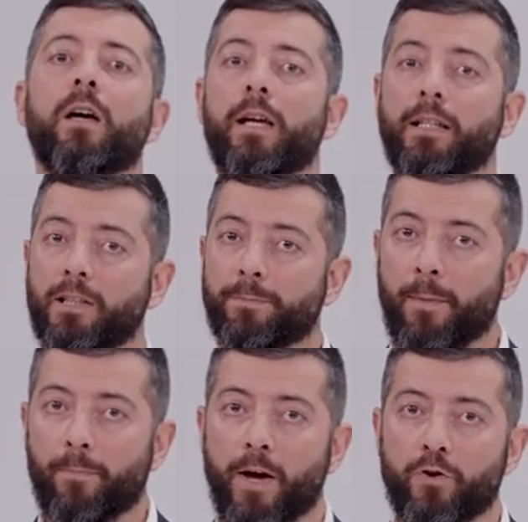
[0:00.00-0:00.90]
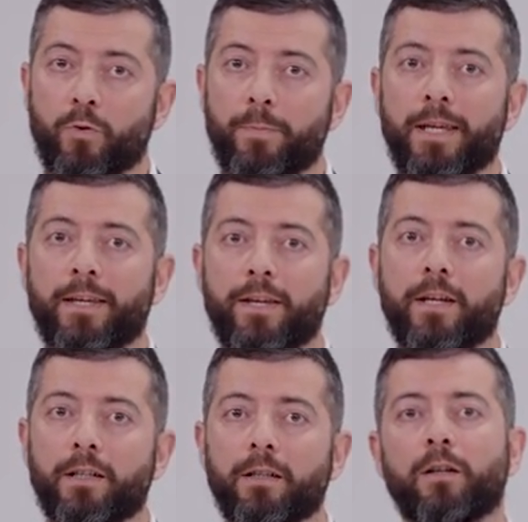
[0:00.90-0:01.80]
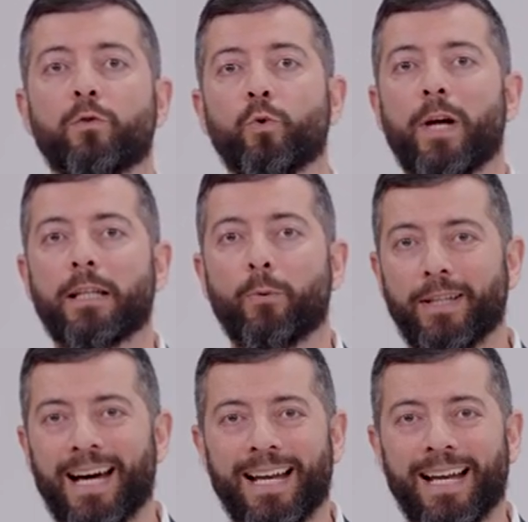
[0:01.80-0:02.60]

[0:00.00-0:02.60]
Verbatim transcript: It is my pleasure being here together with